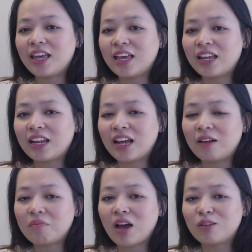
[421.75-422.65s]
and
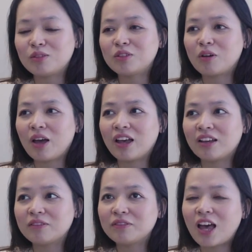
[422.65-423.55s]
I also
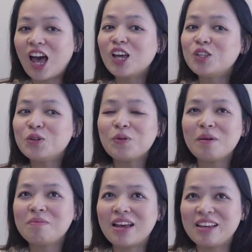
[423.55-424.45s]
have
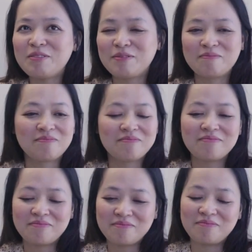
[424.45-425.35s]
2 MBA
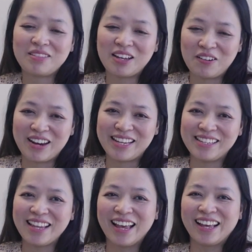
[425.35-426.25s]

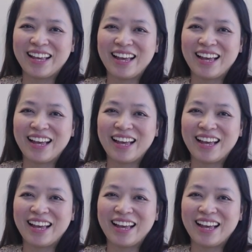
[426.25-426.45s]
degrees.